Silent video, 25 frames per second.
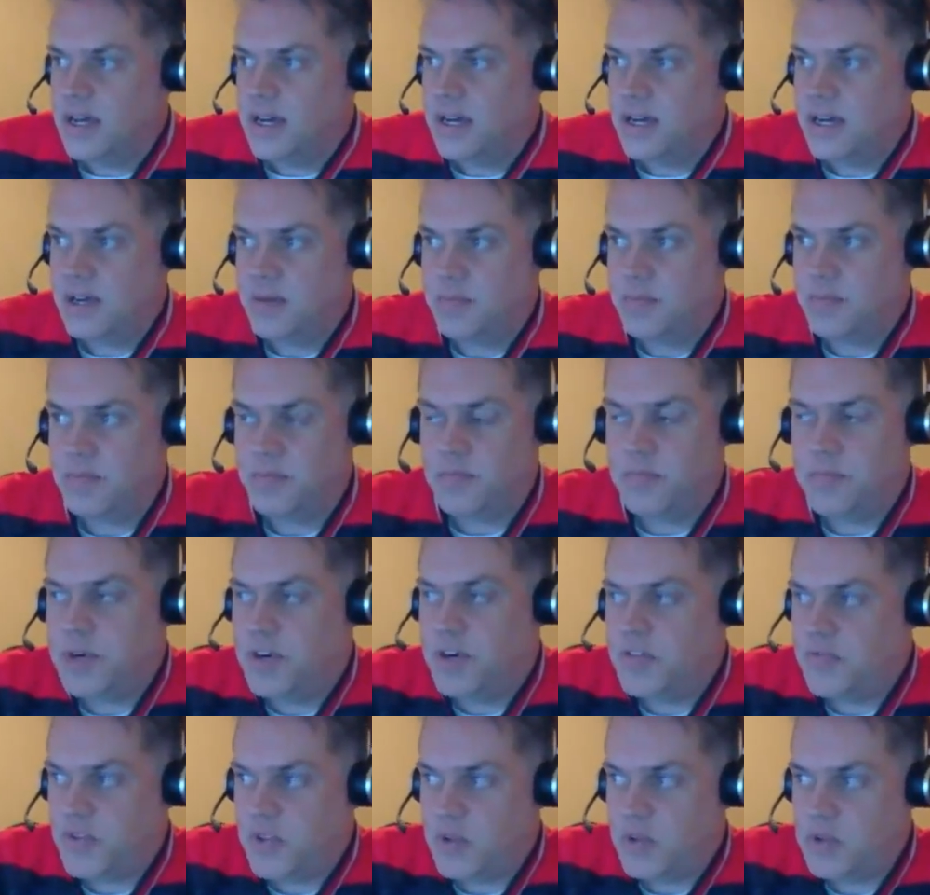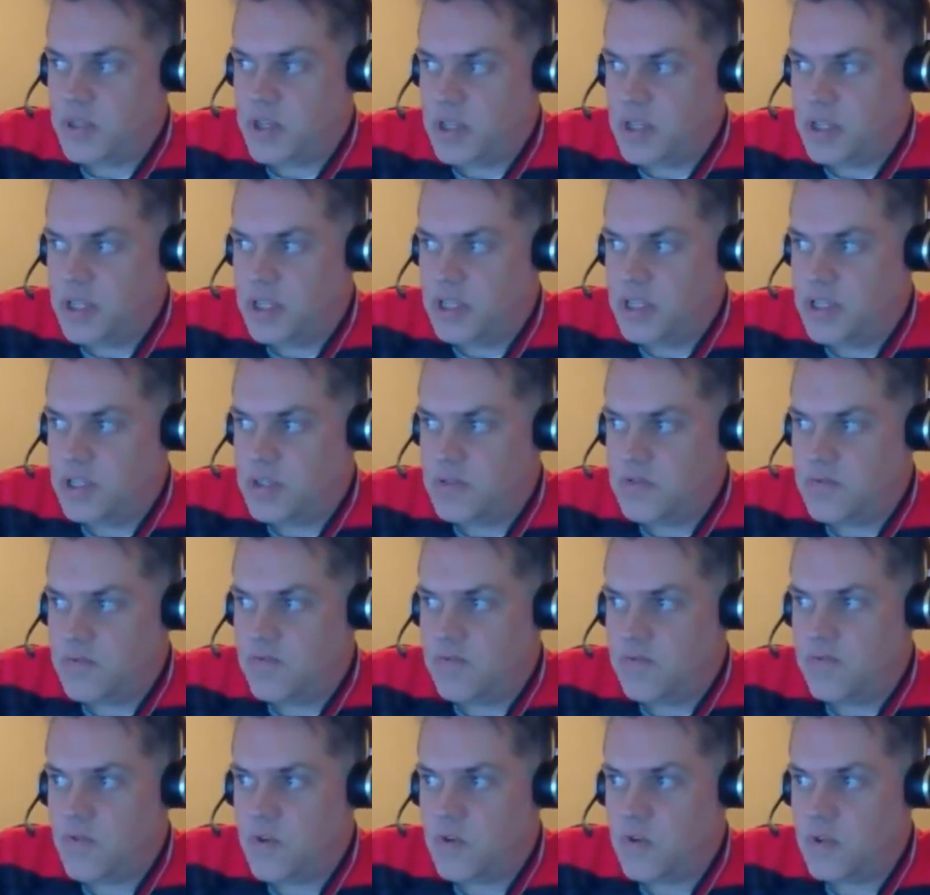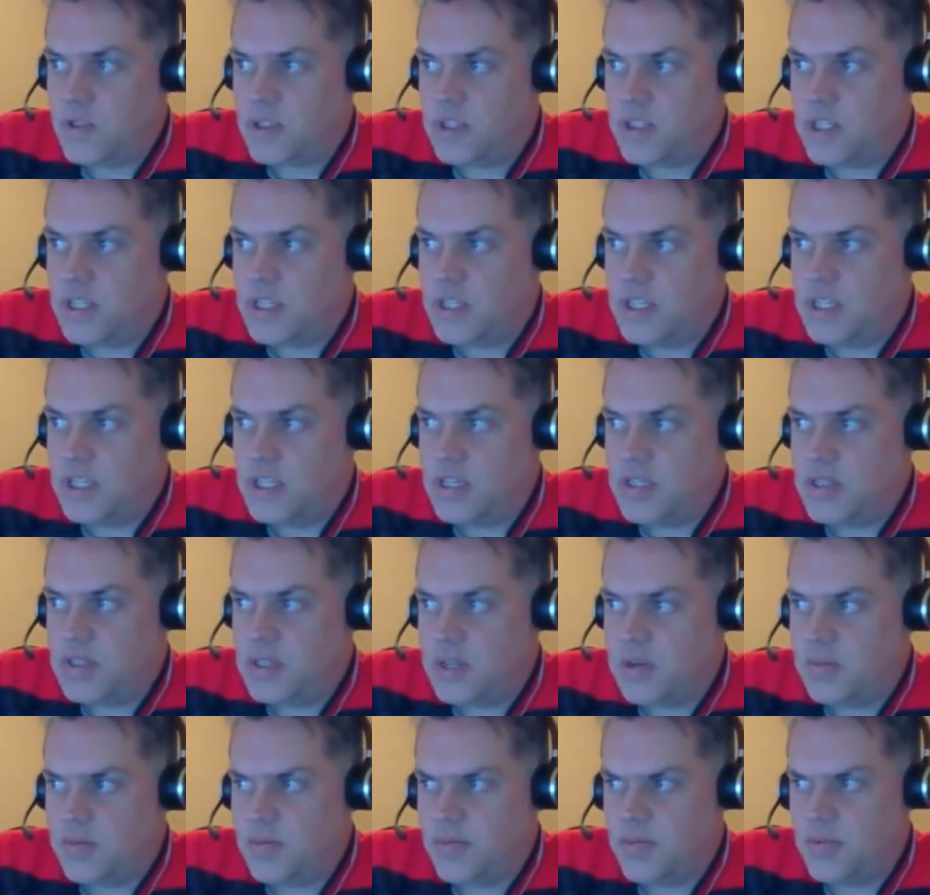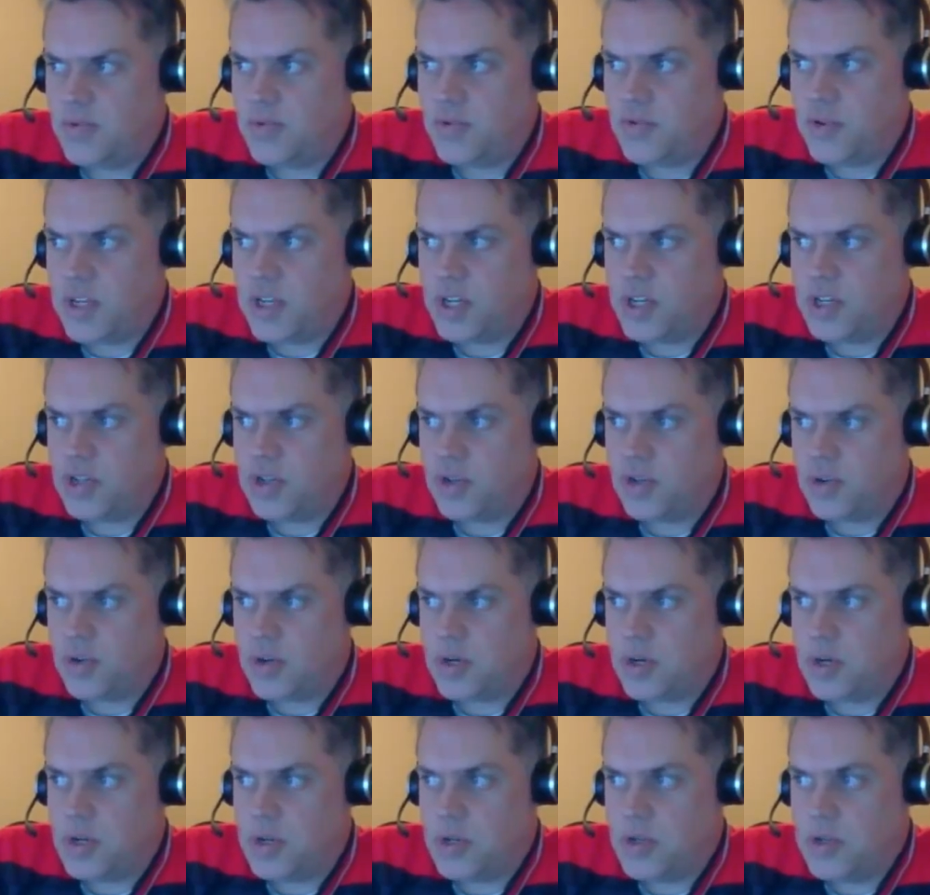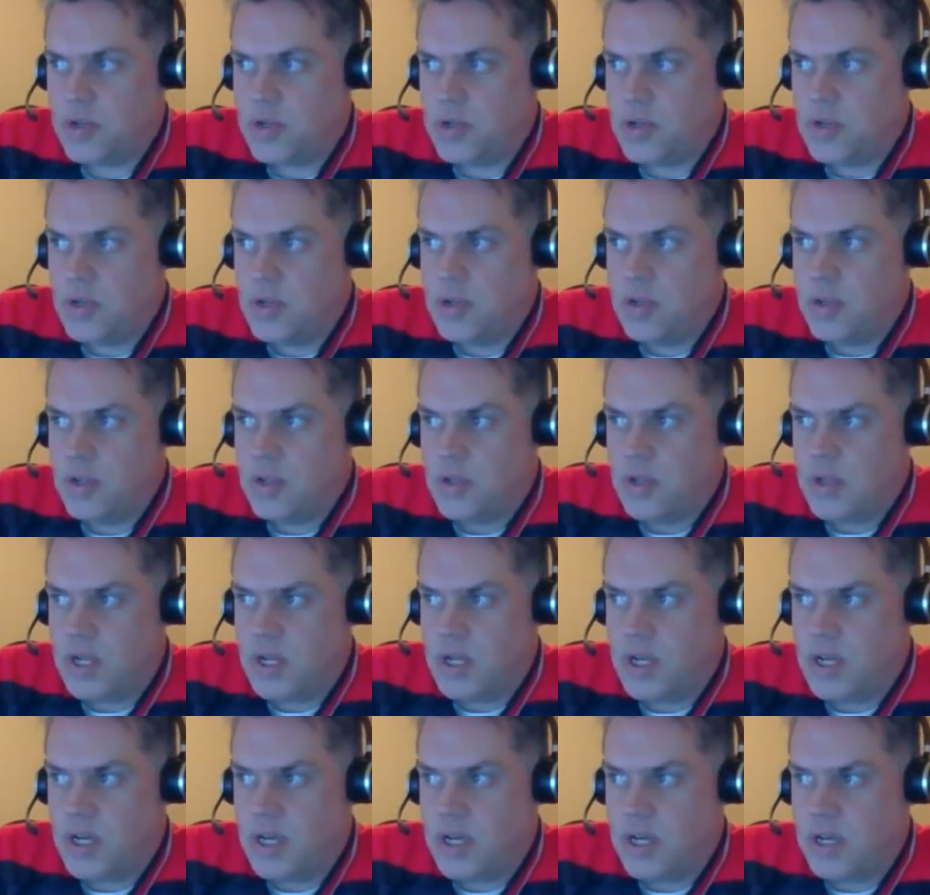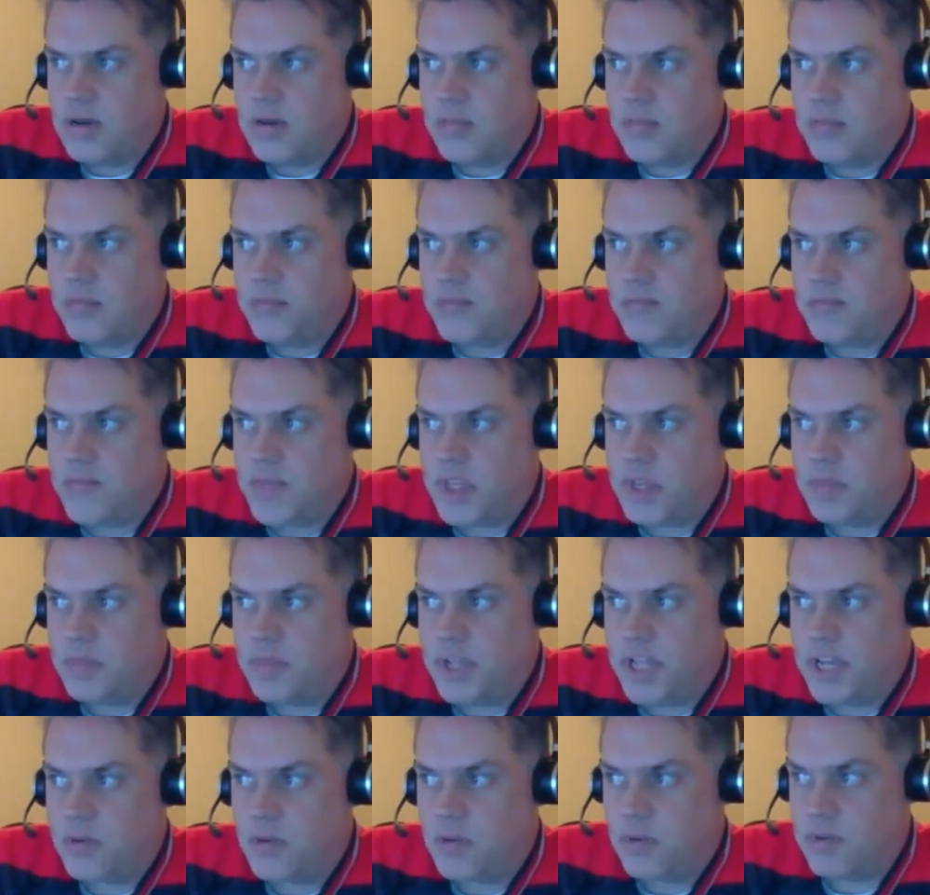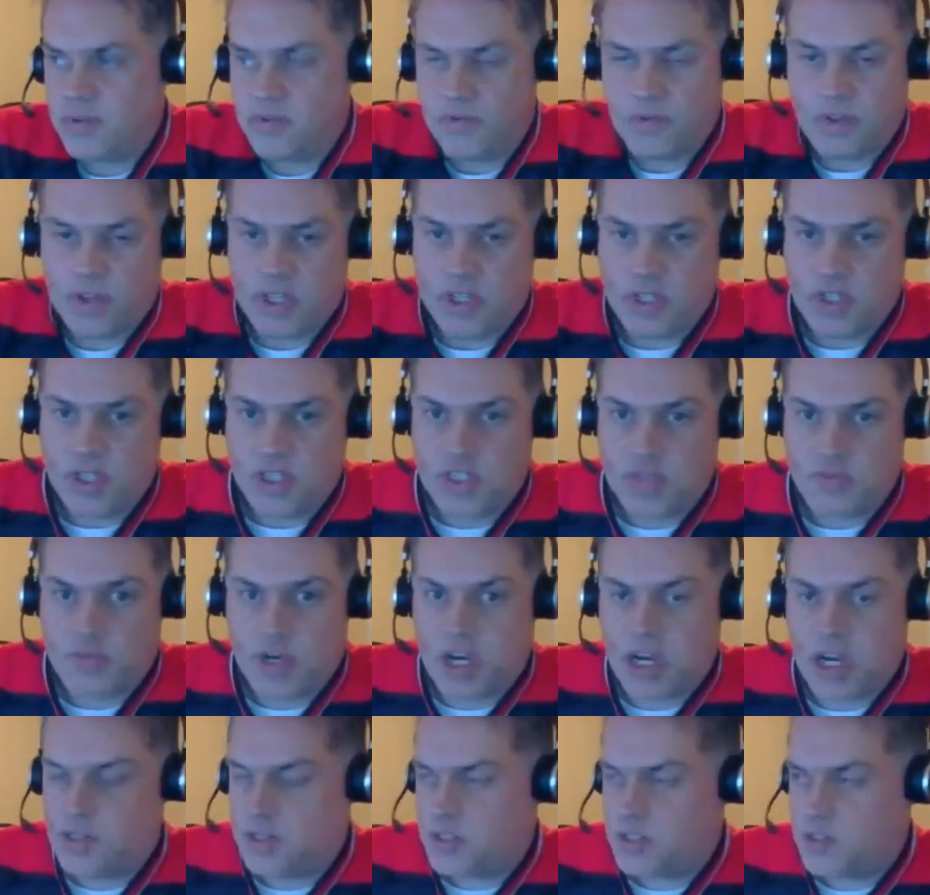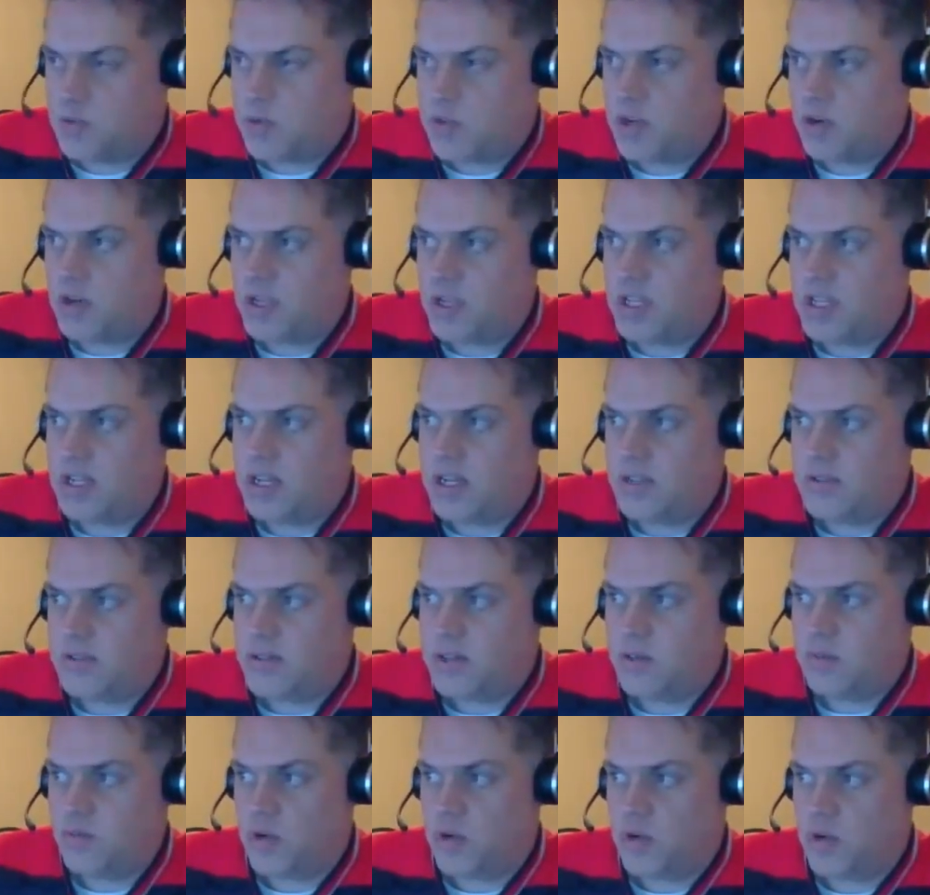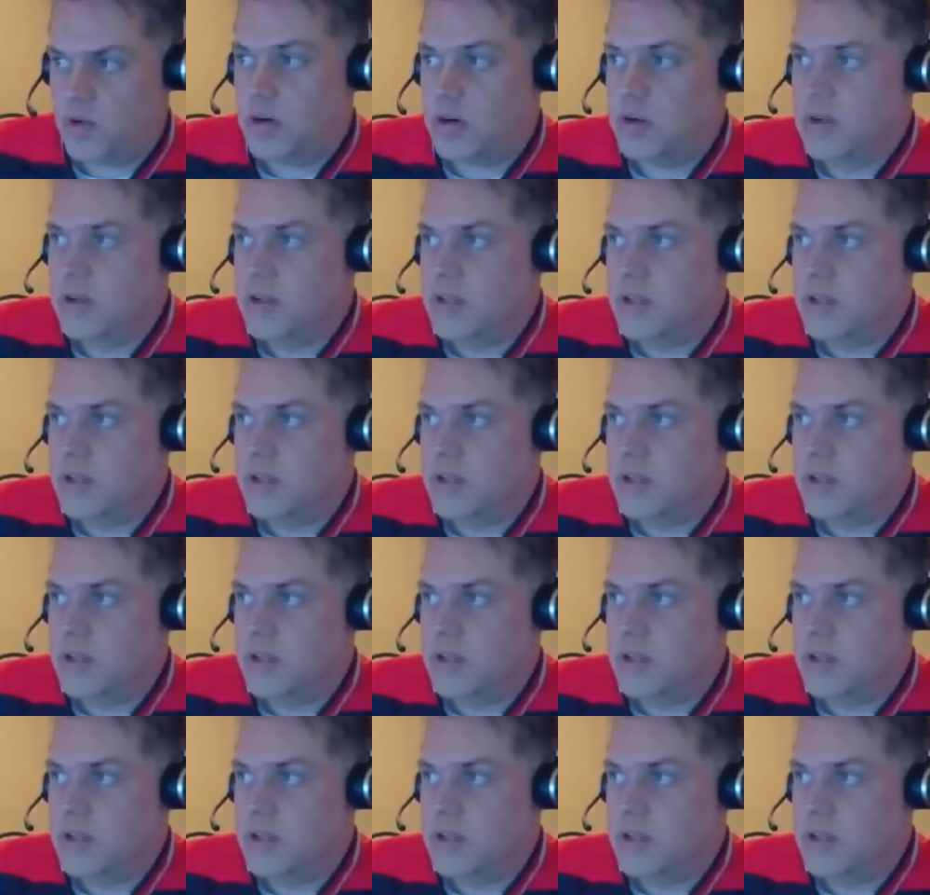Buffalo's clinched first in the East, I'm pretty sure. Black Wolves have clinched a spot, so they're in it somewhere.